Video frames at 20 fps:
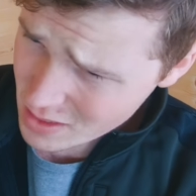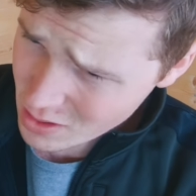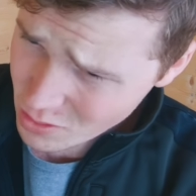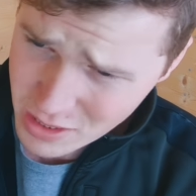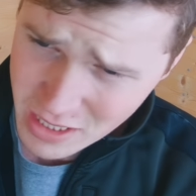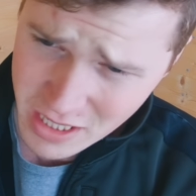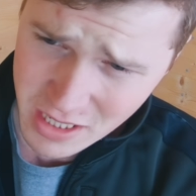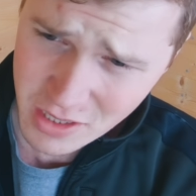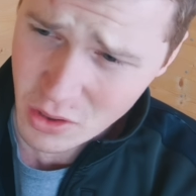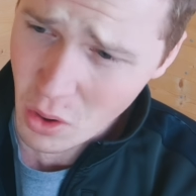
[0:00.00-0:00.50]

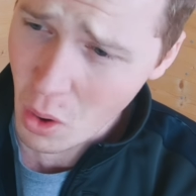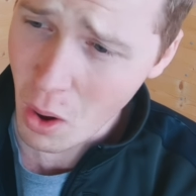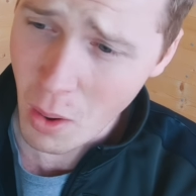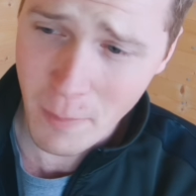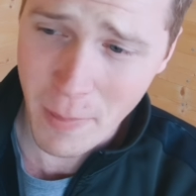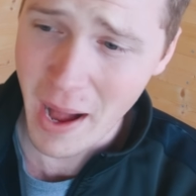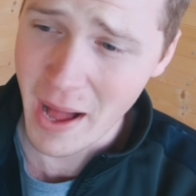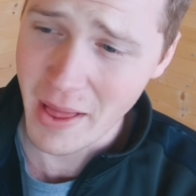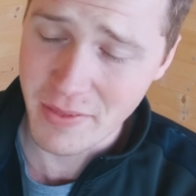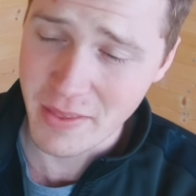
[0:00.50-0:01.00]
which is not a
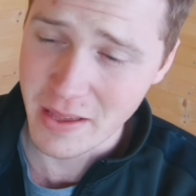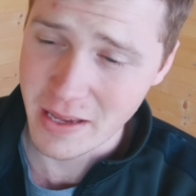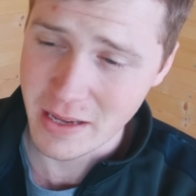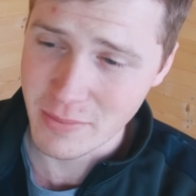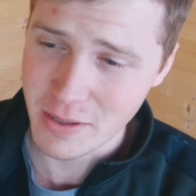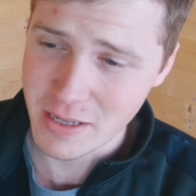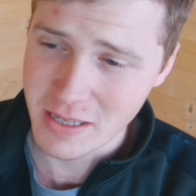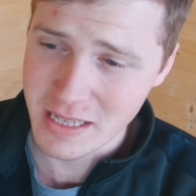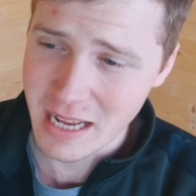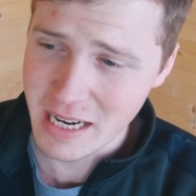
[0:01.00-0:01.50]
bad thing,
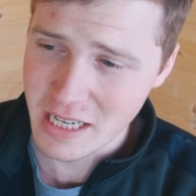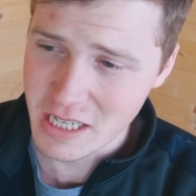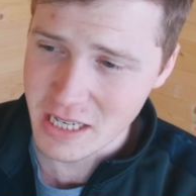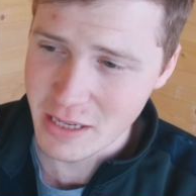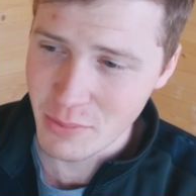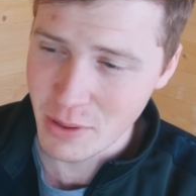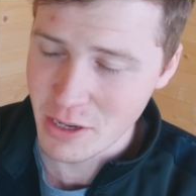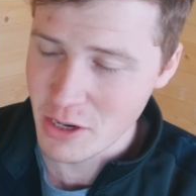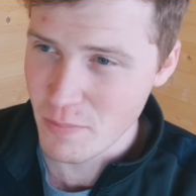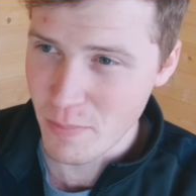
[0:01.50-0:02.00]
because
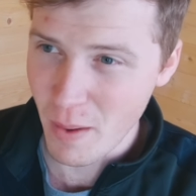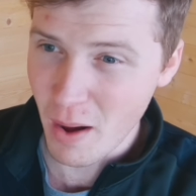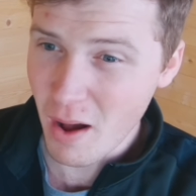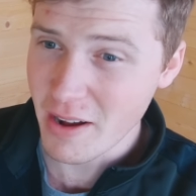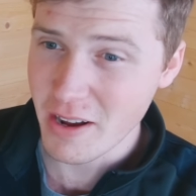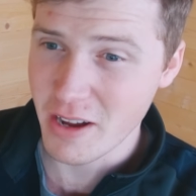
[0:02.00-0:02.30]
actually when you buy